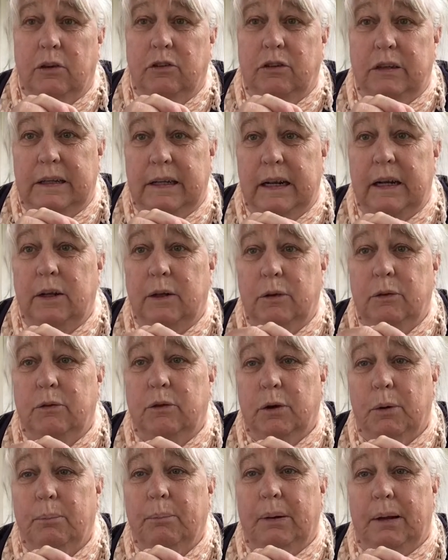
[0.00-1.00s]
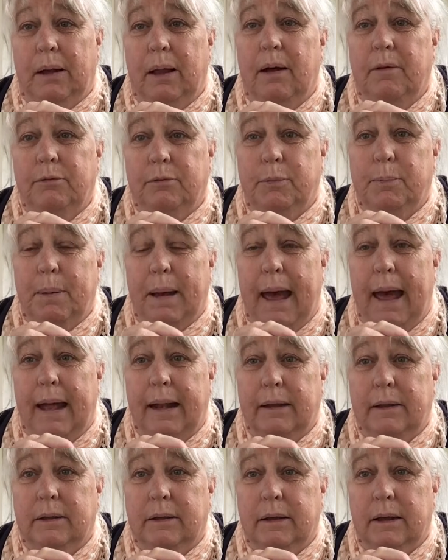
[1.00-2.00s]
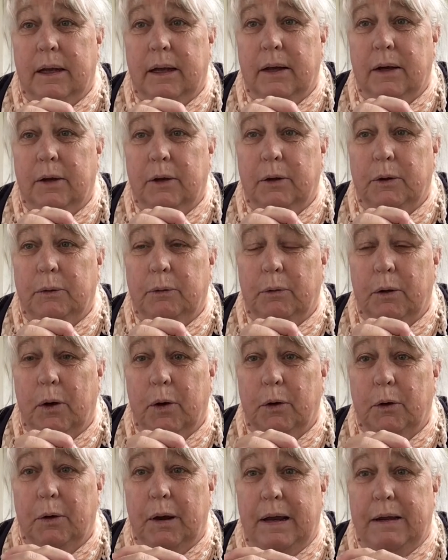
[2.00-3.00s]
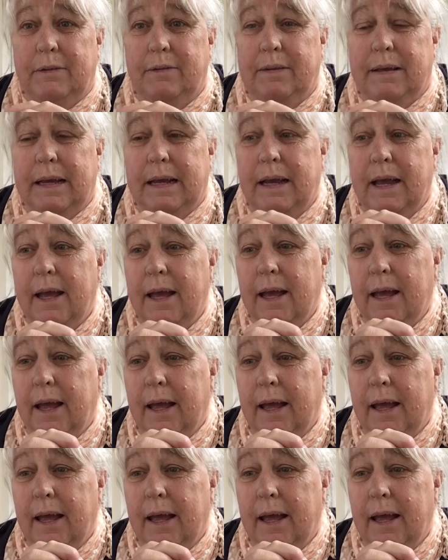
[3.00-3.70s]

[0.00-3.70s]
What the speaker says: she did lose her beloved pet, her Gracie.